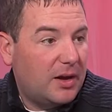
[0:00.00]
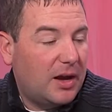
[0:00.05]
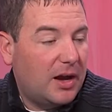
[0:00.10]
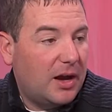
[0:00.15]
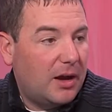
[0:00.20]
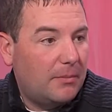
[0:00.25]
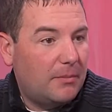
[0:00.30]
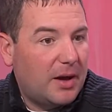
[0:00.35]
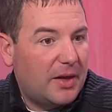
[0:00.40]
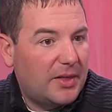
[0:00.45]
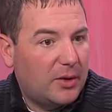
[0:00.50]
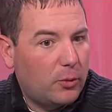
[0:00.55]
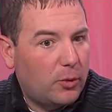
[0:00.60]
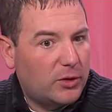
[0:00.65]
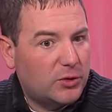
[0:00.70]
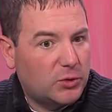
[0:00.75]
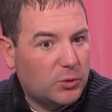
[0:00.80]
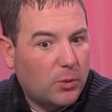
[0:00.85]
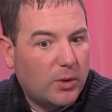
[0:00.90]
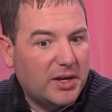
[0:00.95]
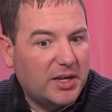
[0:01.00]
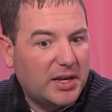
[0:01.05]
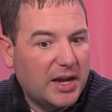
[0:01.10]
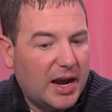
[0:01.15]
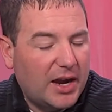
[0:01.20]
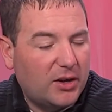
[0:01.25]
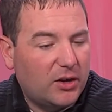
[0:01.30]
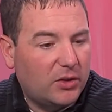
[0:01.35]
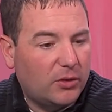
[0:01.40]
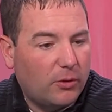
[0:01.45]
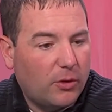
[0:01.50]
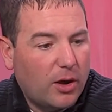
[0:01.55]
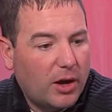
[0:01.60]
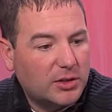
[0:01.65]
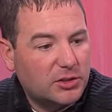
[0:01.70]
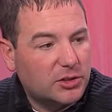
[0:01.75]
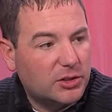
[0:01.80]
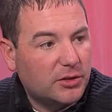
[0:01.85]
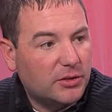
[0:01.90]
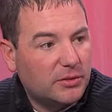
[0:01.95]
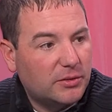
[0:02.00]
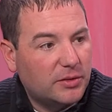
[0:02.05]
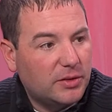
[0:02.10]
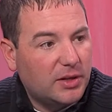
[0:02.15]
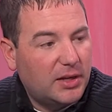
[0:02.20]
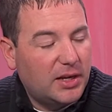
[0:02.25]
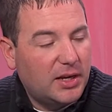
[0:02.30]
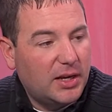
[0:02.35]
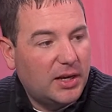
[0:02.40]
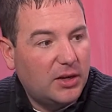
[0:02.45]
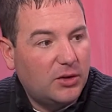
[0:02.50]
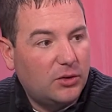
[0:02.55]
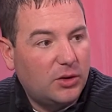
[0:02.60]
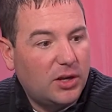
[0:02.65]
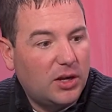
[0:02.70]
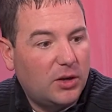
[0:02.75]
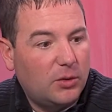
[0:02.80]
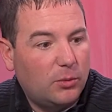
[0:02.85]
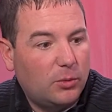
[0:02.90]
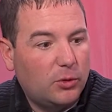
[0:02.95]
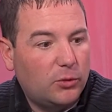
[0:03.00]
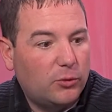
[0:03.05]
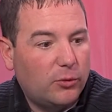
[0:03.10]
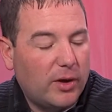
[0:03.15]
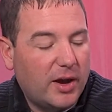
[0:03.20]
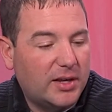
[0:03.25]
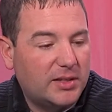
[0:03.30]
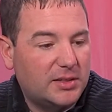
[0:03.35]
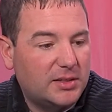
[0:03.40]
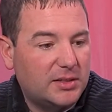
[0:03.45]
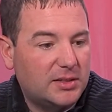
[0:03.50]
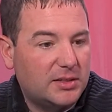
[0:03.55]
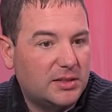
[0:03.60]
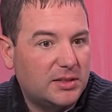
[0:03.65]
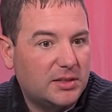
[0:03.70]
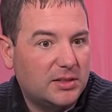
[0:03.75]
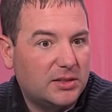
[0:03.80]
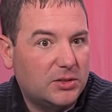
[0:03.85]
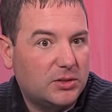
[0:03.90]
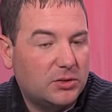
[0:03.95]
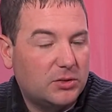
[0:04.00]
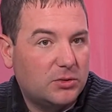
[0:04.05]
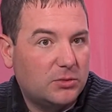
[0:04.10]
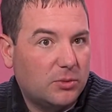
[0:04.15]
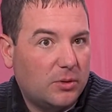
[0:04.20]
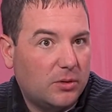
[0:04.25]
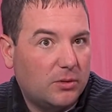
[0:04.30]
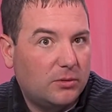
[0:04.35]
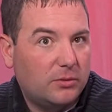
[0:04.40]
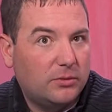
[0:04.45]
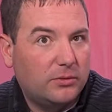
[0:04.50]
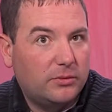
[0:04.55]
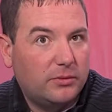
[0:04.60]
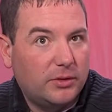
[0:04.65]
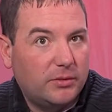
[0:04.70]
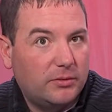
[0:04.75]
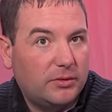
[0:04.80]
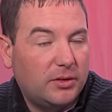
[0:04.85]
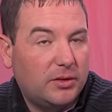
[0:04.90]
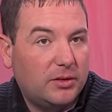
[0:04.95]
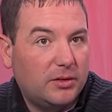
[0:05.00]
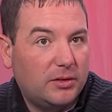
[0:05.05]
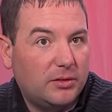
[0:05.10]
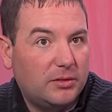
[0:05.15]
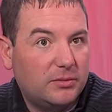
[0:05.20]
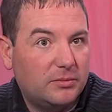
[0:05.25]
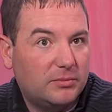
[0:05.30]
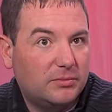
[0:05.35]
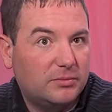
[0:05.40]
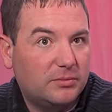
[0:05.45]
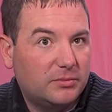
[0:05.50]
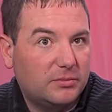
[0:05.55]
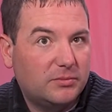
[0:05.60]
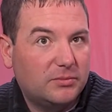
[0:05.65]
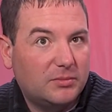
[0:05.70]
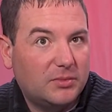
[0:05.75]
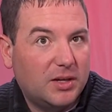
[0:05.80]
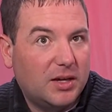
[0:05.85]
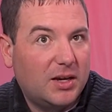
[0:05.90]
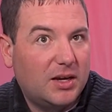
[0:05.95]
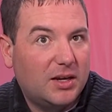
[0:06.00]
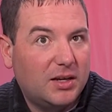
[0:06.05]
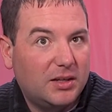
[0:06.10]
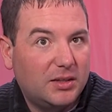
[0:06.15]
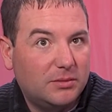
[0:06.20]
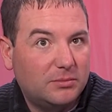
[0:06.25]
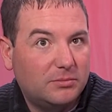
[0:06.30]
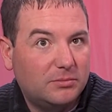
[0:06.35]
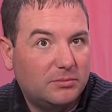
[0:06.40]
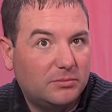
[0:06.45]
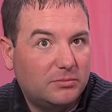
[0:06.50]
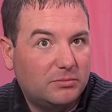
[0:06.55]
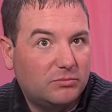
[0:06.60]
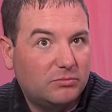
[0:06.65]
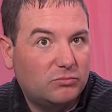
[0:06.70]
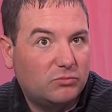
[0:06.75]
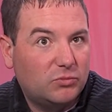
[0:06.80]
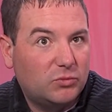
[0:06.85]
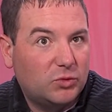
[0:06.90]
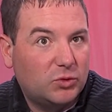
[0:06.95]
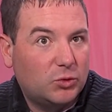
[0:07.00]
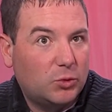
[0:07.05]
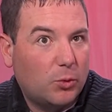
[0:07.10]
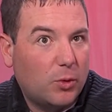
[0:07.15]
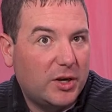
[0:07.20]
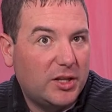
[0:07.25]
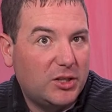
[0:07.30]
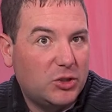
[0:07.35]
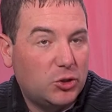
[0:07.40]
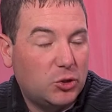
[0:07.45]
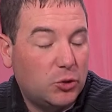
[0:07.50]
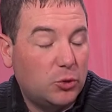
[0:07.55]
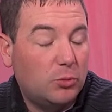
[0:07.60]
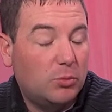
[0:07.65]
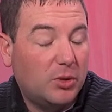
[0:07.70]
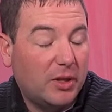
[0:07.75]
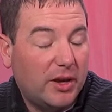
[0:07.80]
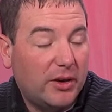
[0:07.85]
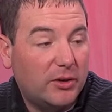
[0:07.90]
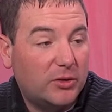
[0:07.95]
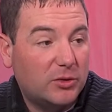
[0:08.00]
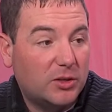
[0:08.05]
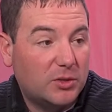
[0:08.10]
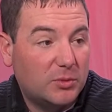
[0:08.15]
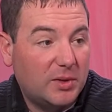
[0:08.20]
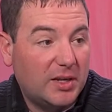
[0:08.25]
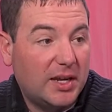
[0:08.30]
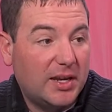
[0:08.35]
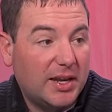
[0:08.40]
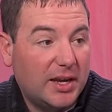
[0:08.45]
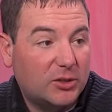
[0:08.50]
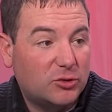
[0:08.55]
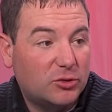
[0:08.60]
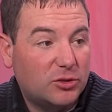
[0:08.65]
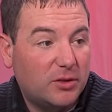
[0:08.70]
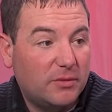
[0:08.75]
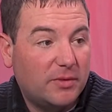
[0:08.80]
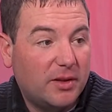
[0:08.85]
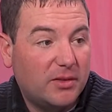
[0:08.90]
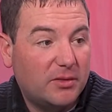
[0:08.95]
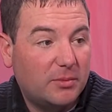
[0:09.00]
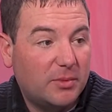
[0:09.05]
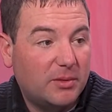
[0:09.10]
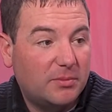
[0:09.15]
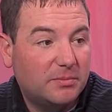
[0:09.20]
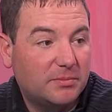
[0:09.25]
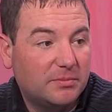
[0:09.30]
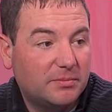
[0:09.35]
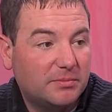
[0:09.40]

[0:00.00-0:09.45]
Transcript: Um, okay. I think we're at 29 on the roster. And, okay. and we'll dress 12, 15, um, 22 players because we get an extra defenseman.